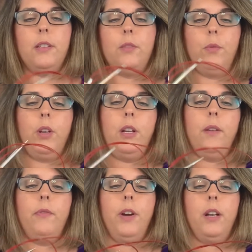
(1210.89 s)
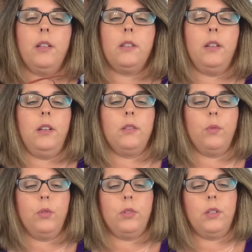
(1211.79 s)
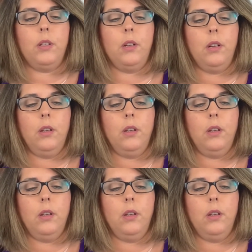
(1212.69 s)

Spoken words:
it's working out fine. It is a worsted